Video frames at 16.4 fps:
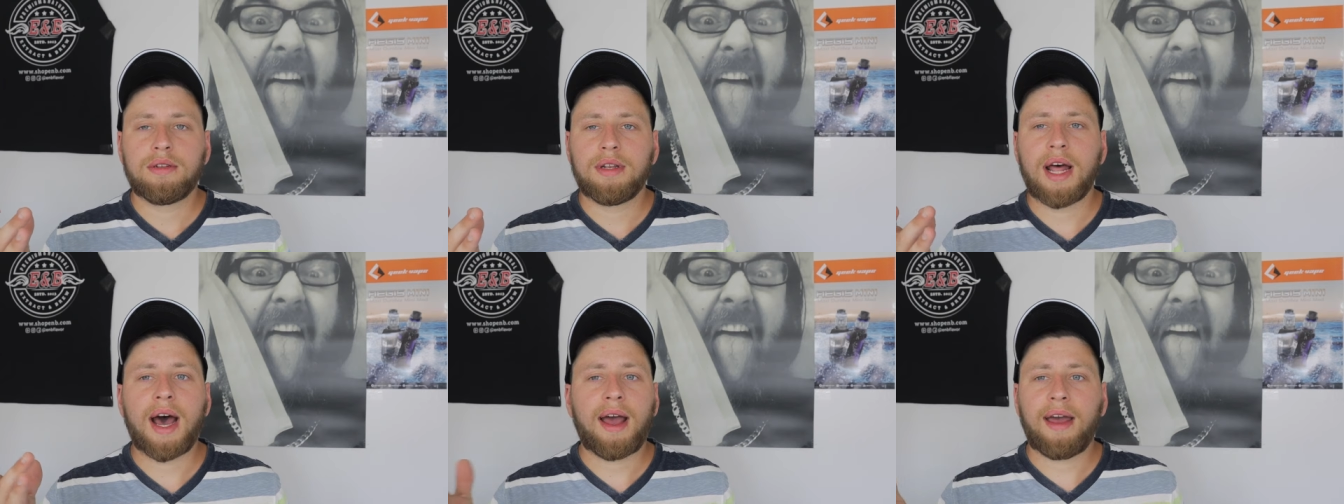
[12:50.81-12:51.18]

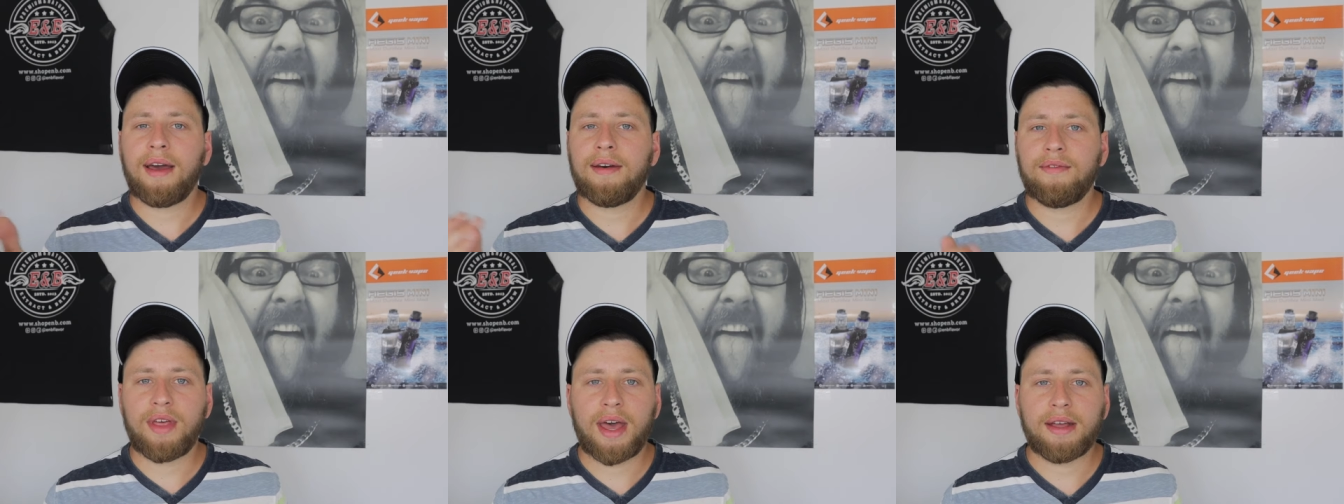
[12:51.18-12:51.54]
not
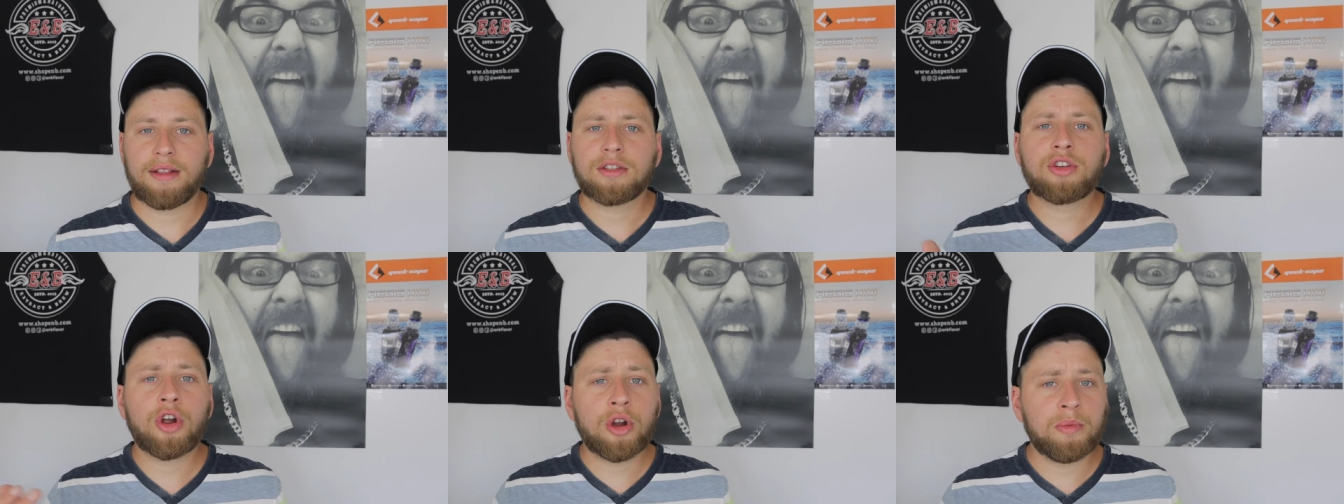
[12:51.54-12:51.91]
have
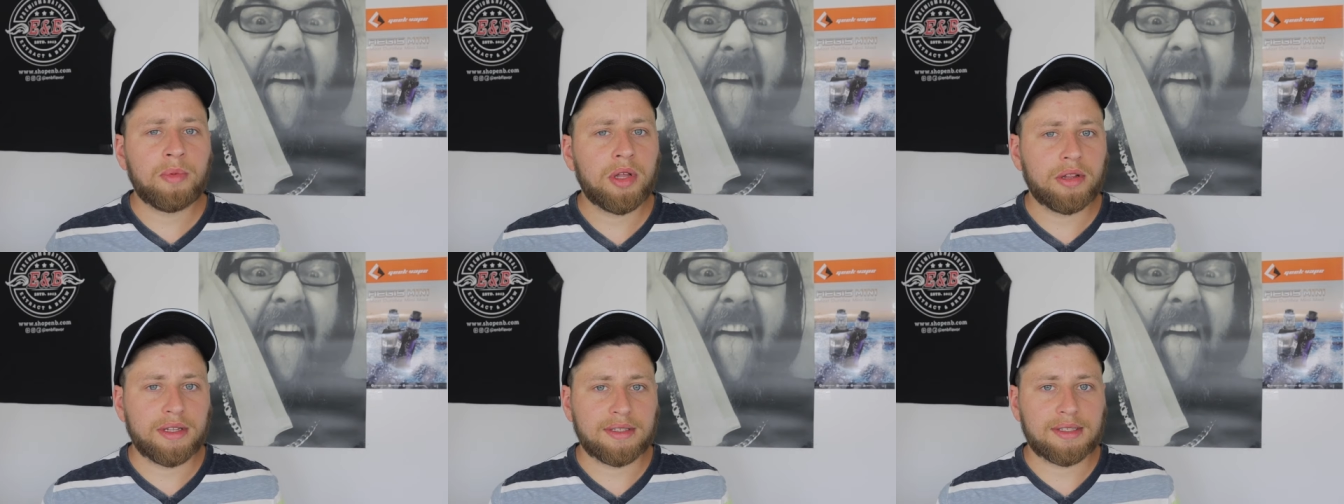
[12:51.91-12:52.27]
that
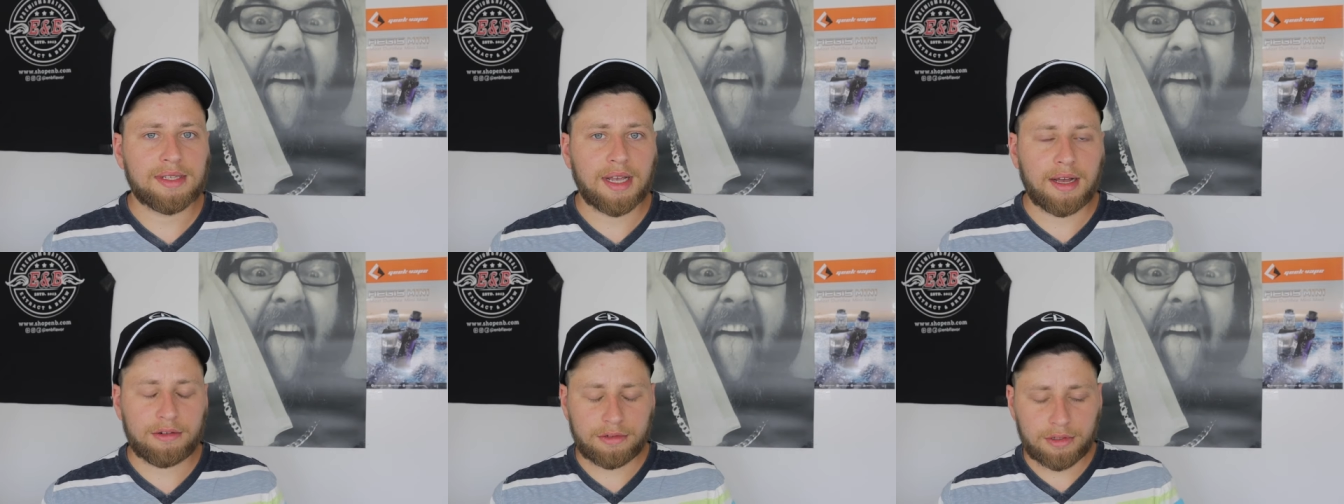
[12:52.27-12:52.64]
turbulent
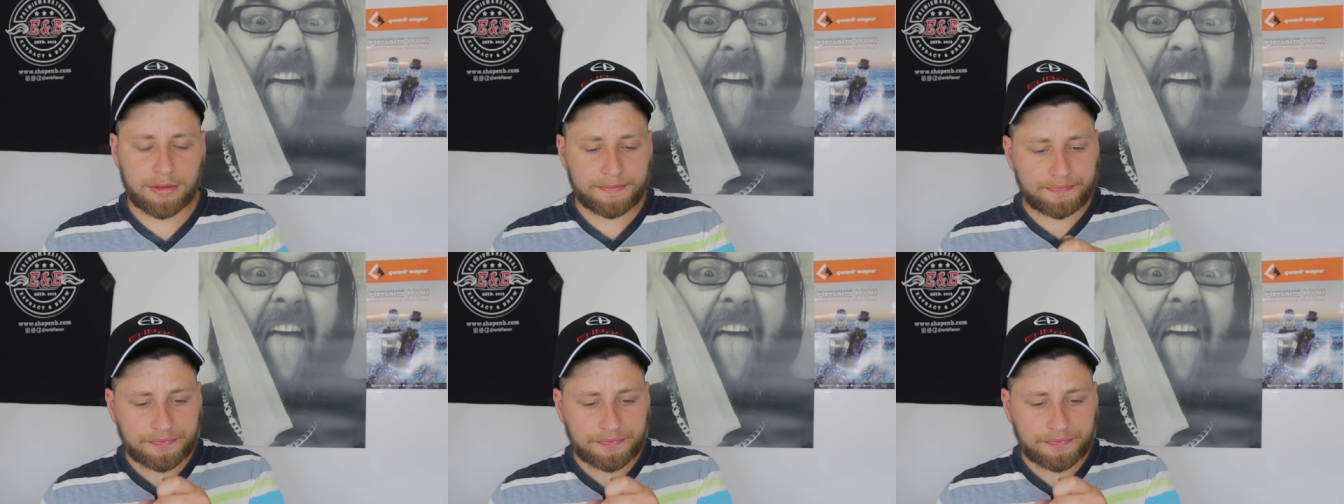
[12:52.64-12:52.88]
sound.